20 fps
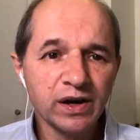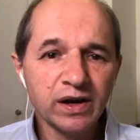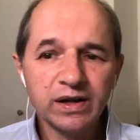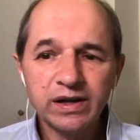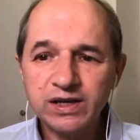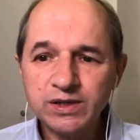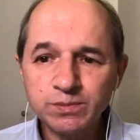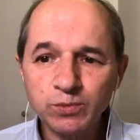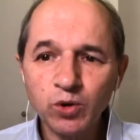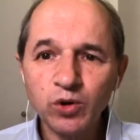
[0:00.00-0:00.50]

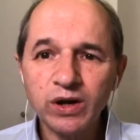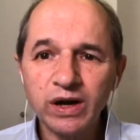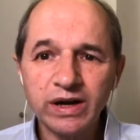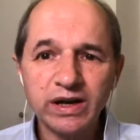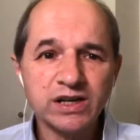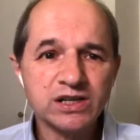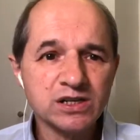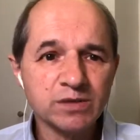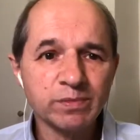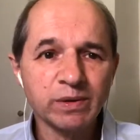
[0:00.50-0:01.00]
That's more
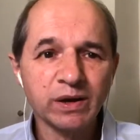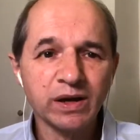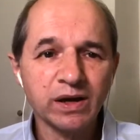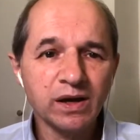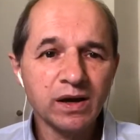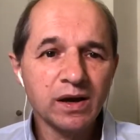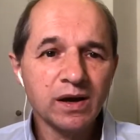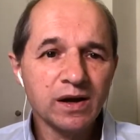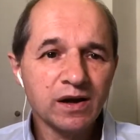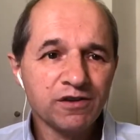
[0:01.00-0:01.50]
likely to be
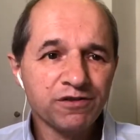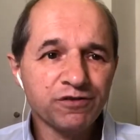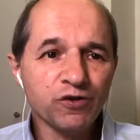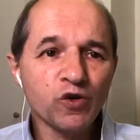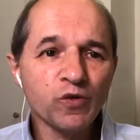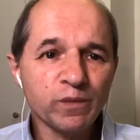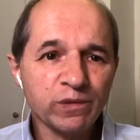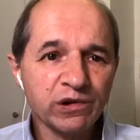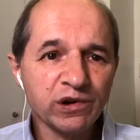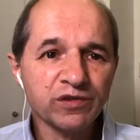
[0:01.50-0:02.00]

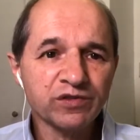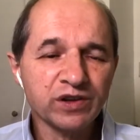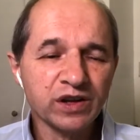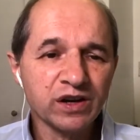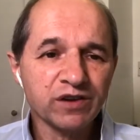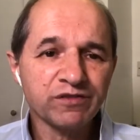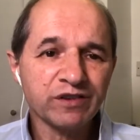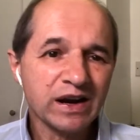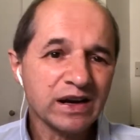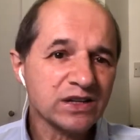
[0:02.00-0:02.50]
foolproof than a
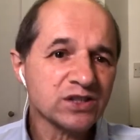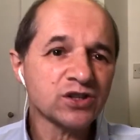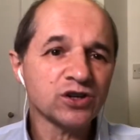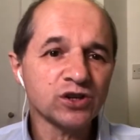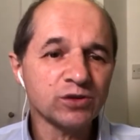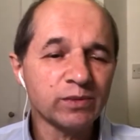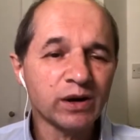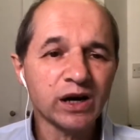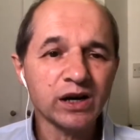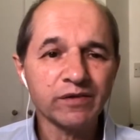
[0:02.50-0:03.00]
vaccine you
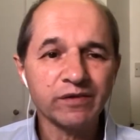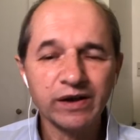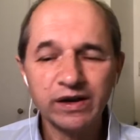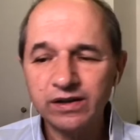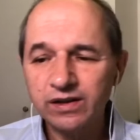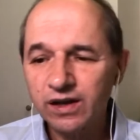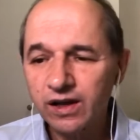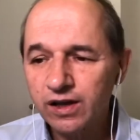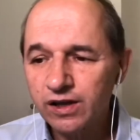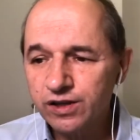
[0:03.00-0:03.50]
might have had
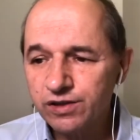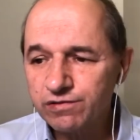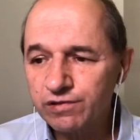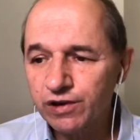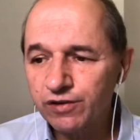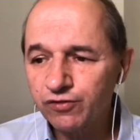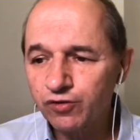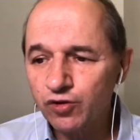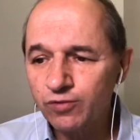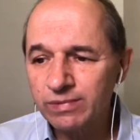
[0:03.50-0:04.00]
three or
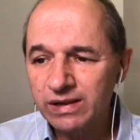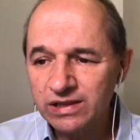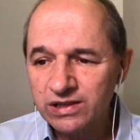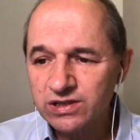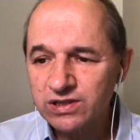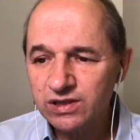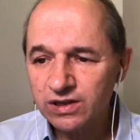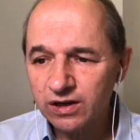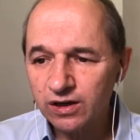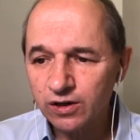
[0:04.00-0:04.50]
four months
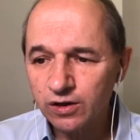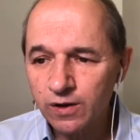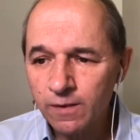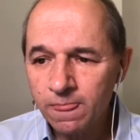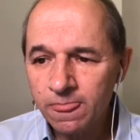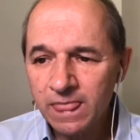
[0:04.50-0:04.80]
ago.